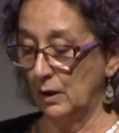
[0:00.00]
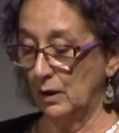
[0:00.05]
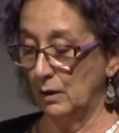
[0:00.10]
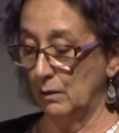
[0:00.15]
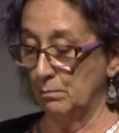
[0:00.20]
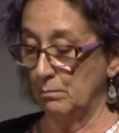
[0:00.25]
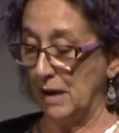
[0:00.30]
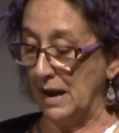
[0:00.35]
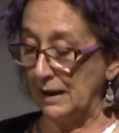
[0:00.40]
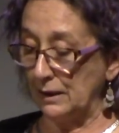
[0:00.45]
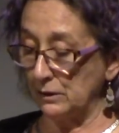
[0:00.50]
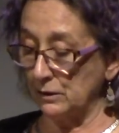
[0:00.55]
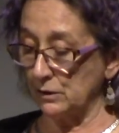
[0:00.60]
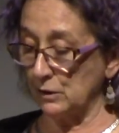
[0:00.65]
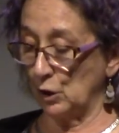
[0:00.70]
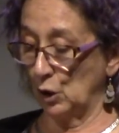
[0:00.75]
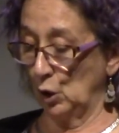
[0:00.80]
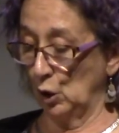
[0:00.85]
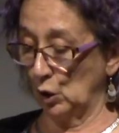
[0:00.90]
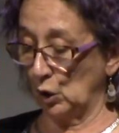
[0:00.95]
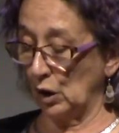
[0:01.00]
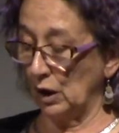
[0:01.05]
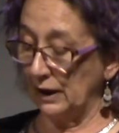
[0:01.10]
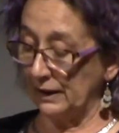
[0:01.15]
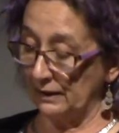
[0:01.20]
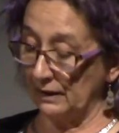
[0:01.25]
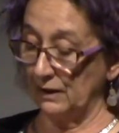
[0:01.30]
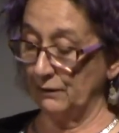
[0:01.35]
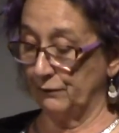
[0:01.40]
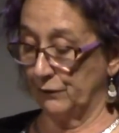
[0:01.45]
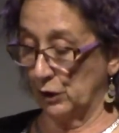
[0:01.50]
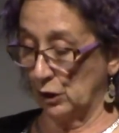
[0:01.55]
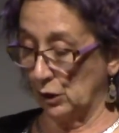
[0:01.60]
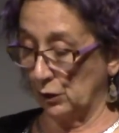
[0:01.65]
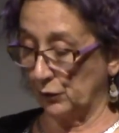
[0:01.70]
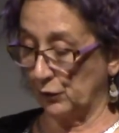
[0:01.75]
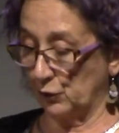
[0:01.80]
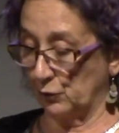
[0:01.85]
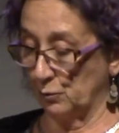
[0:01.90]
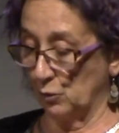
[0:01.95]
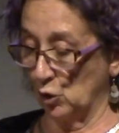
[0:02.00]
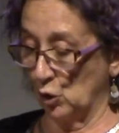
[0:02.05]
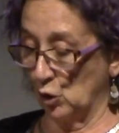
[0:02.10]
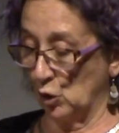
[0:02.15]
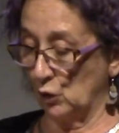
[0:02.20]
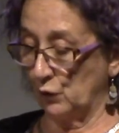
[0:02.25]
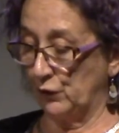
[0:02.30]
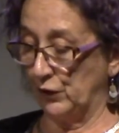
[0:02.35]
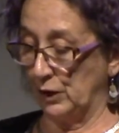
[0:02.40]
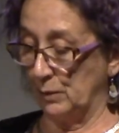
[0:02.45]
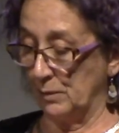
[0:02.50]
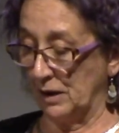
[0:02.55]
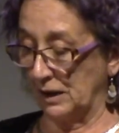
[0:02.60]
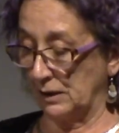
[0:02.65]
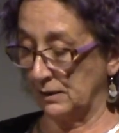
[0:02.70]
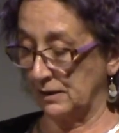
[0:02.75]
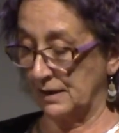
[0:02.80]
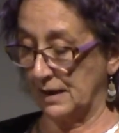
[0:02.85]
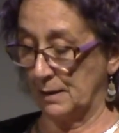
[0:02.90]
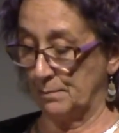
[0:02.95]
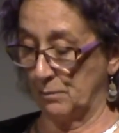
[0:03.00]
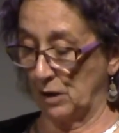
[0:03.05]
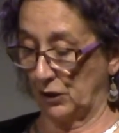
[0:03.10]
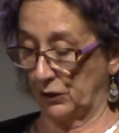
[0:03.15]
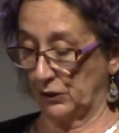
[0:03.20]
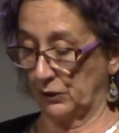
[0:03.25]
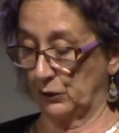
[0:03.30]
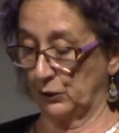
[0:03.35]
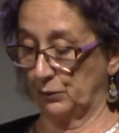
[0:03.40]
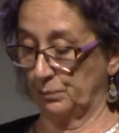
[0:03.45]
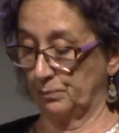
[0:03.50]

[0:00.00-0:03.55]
Males look like their fathers more, females their mothers.